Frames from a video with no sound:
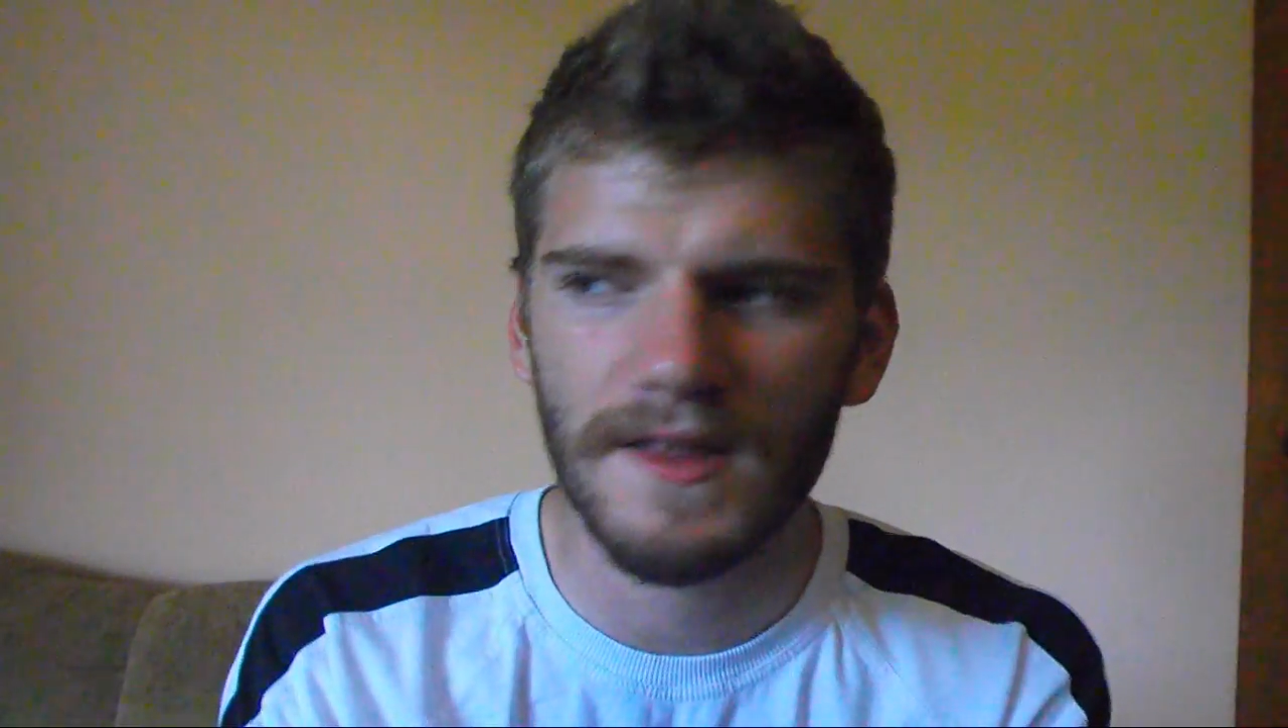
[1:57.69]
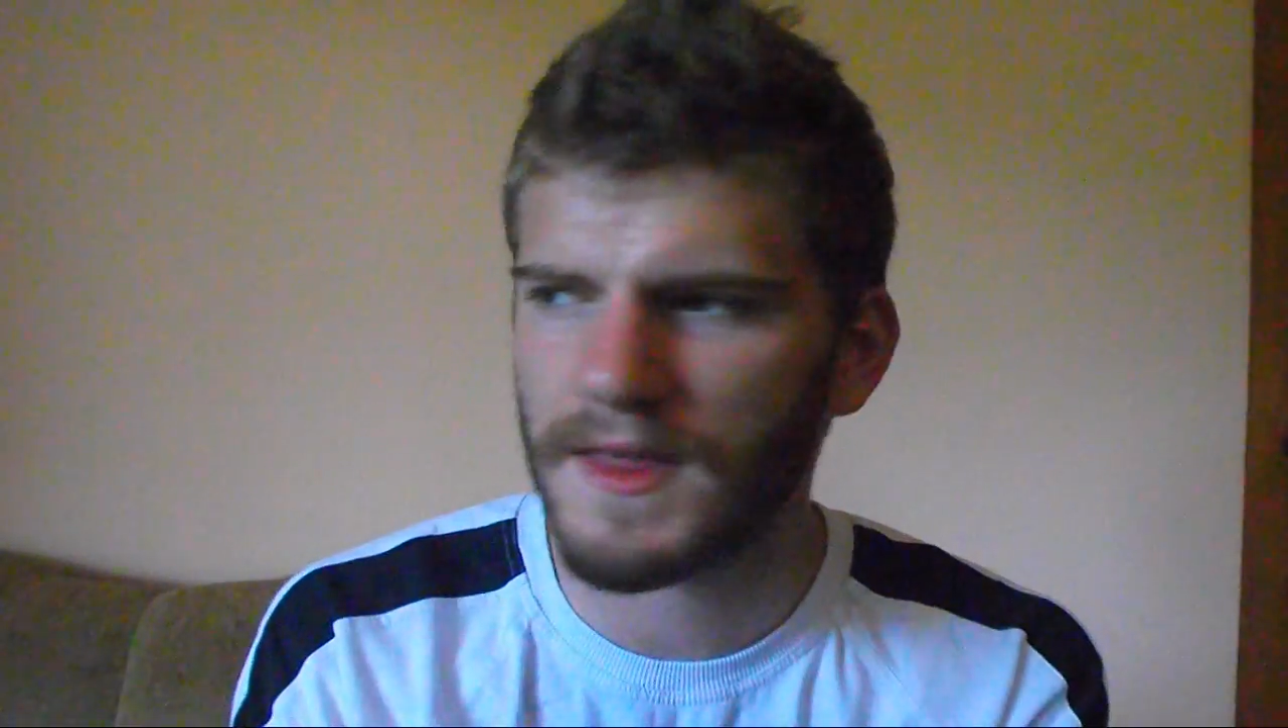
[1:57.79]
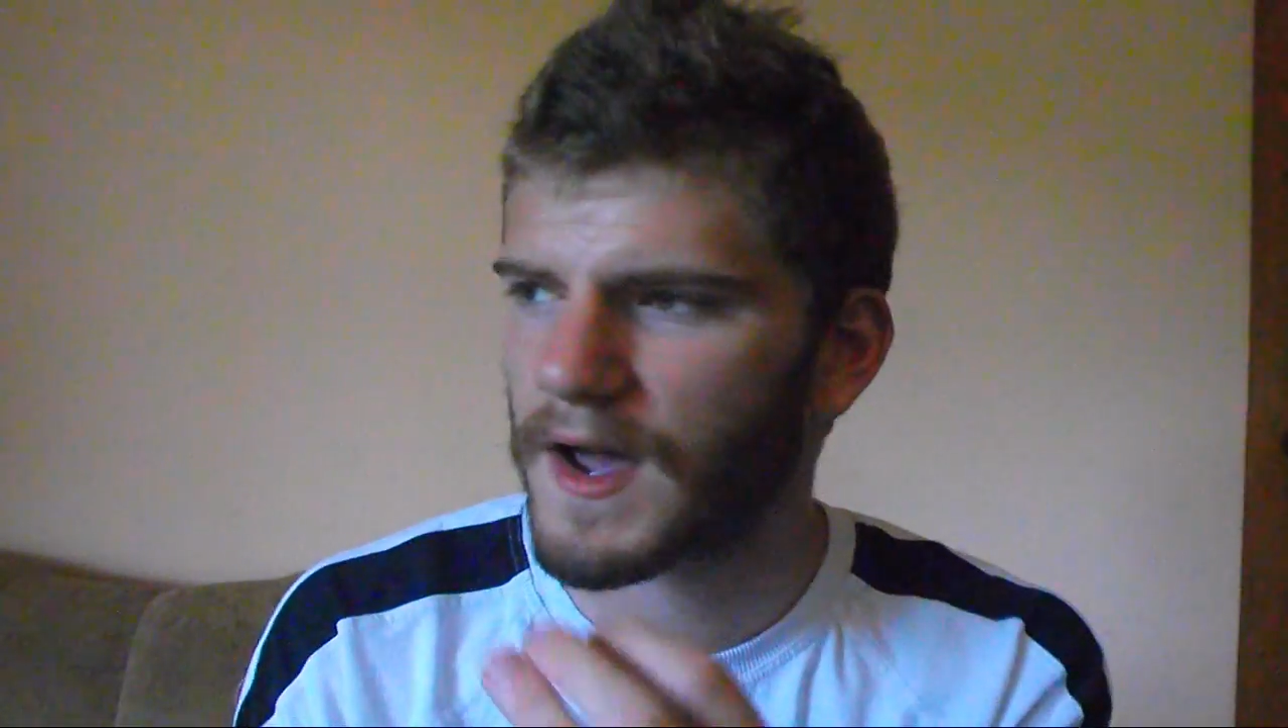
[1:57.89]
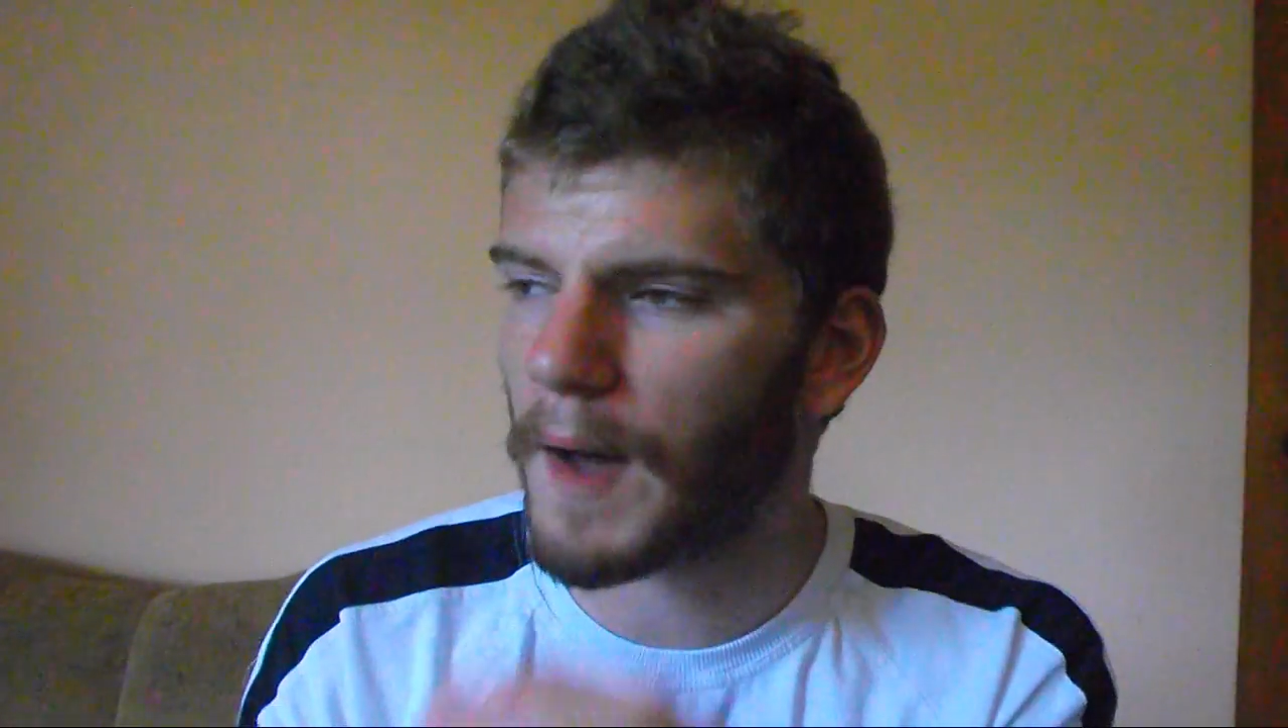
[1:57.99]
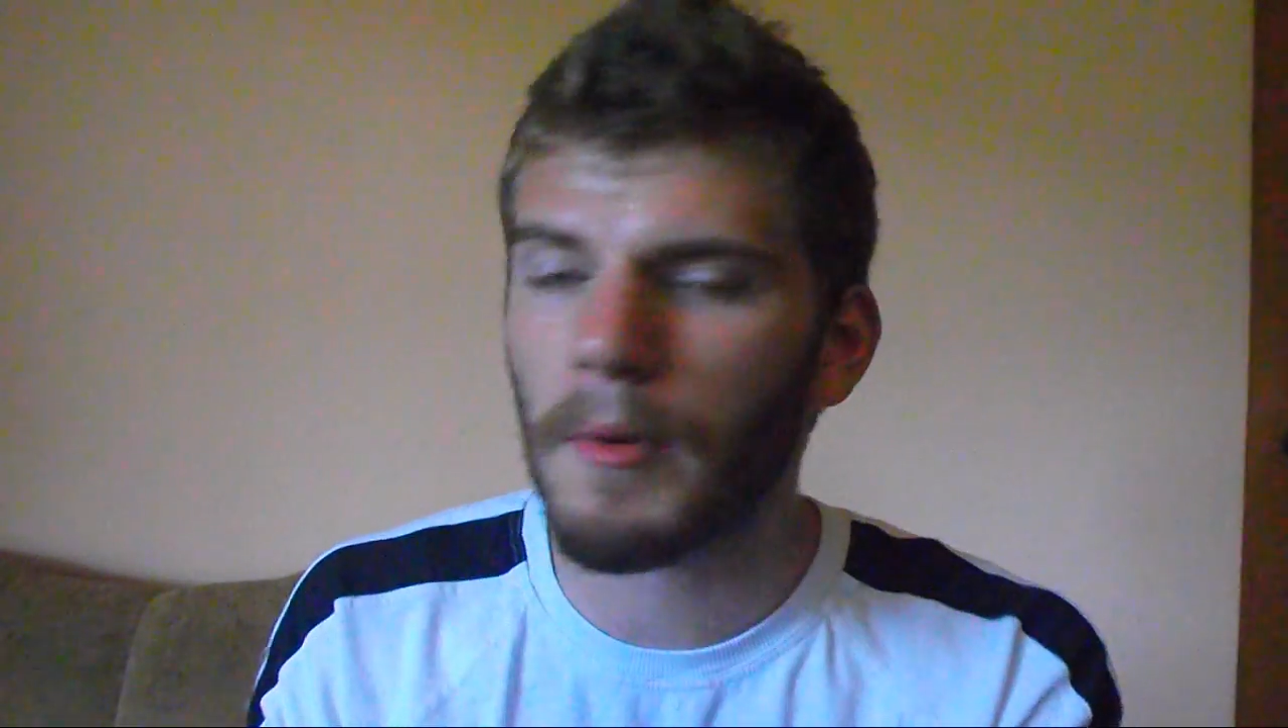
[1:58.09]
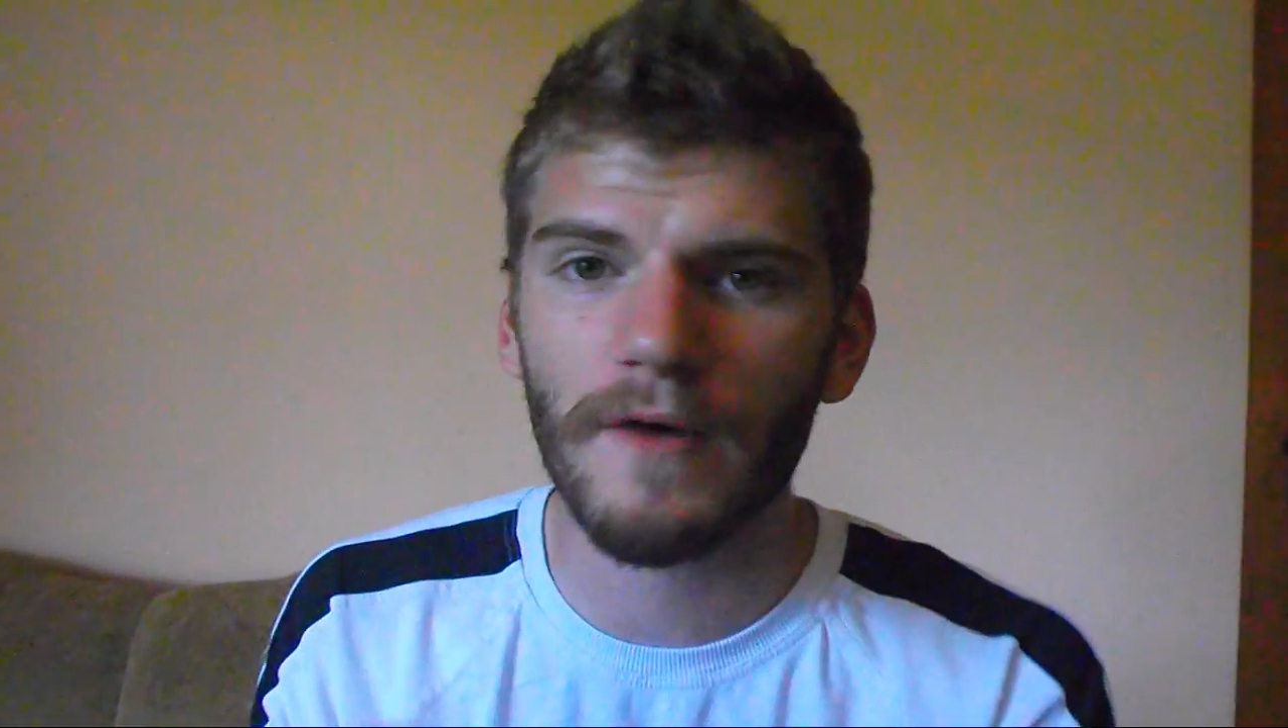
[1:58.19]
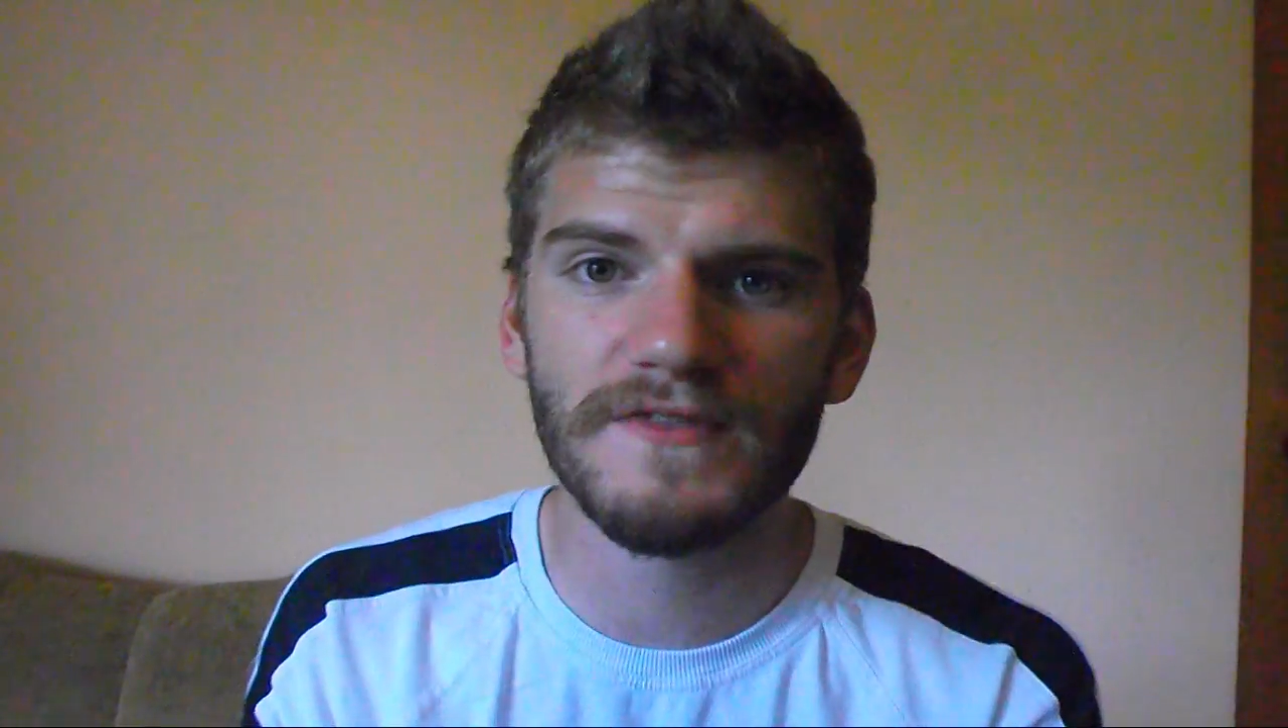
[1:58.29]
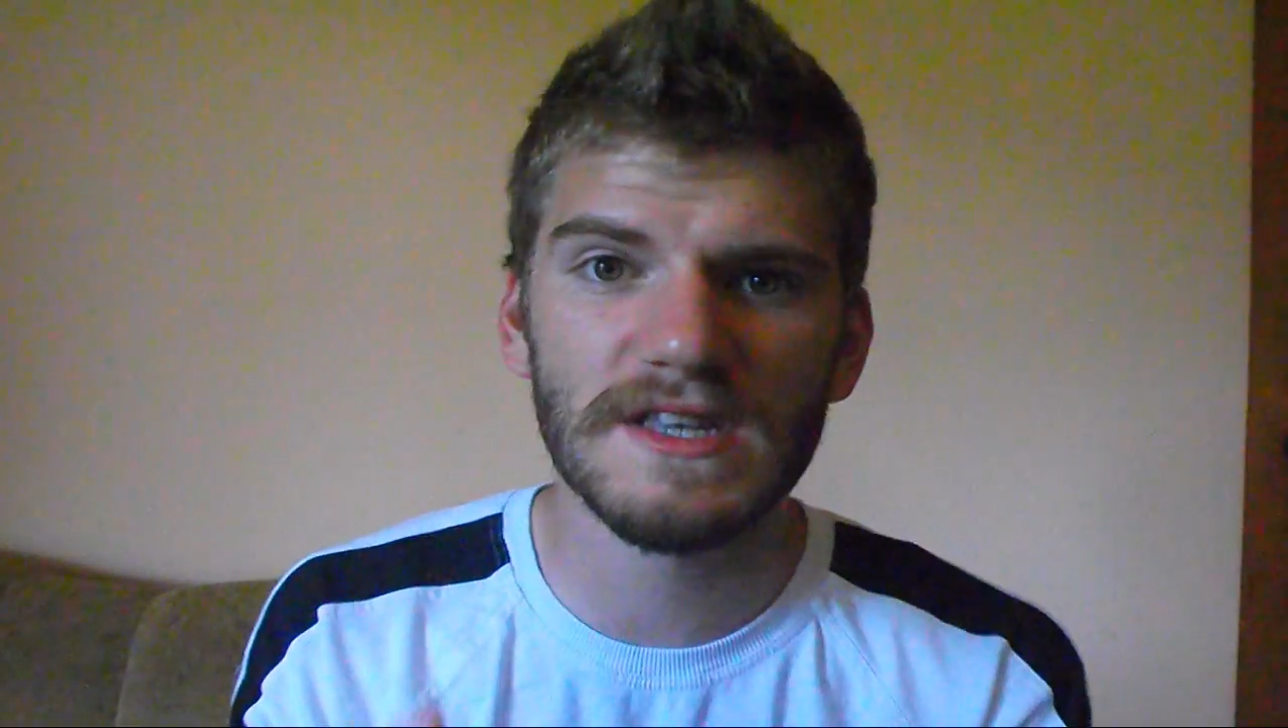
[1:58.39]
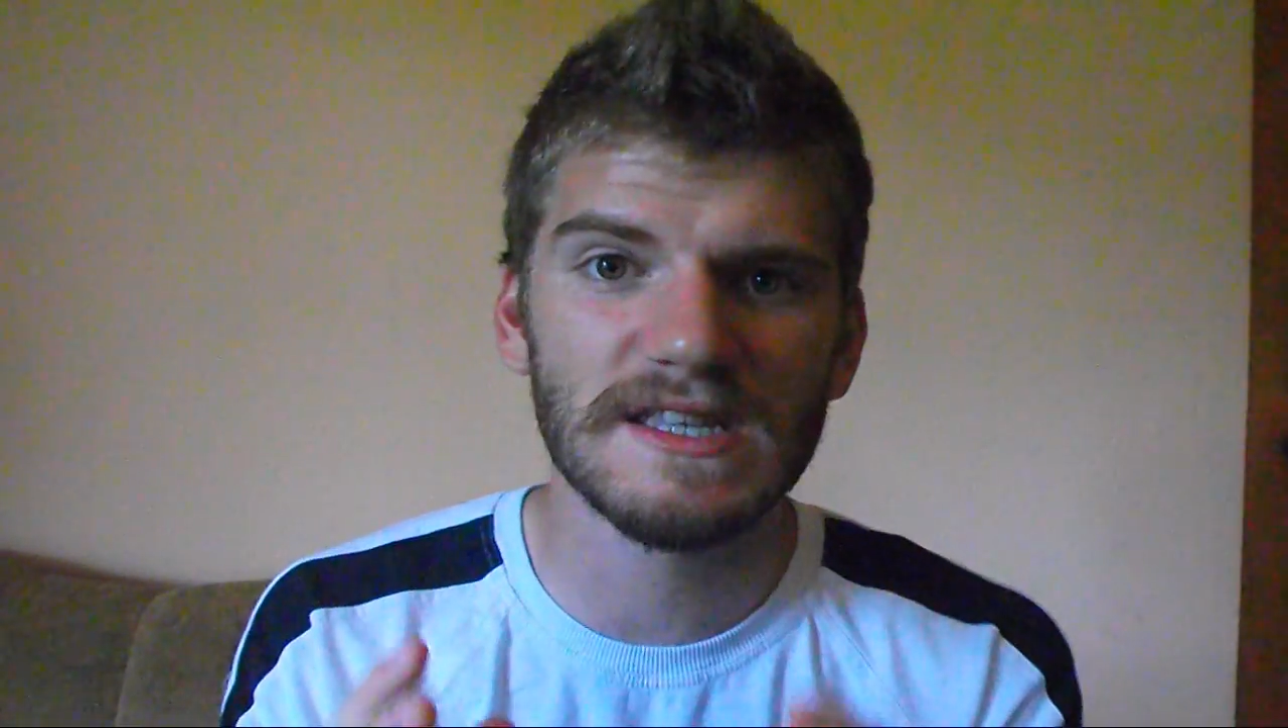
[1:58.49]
that a couple of these